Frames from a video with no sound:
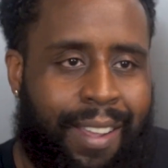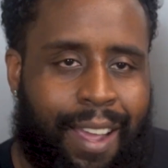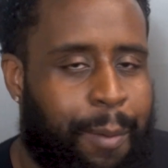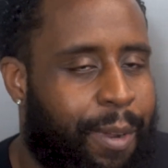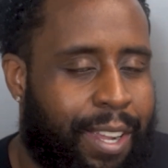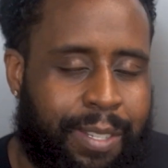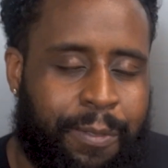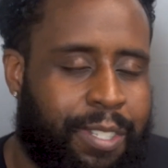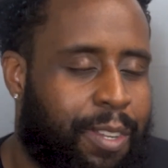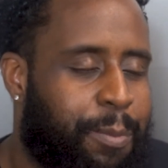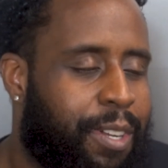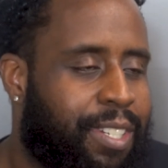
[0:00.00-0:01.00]
I'd be asking for
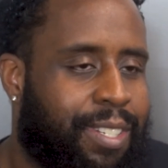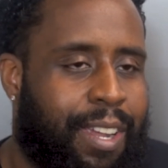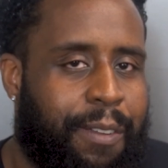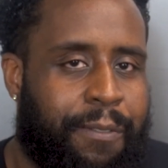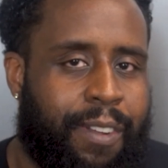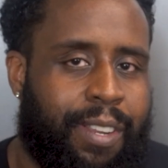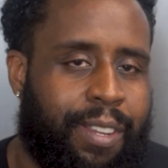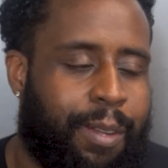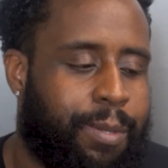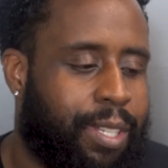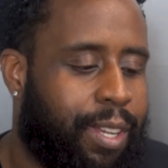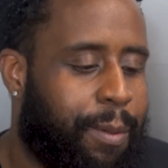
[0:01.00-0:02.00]
so much. It's not even funny. You know
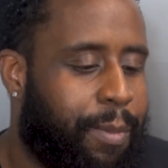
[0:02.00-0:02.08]
what I'm saying?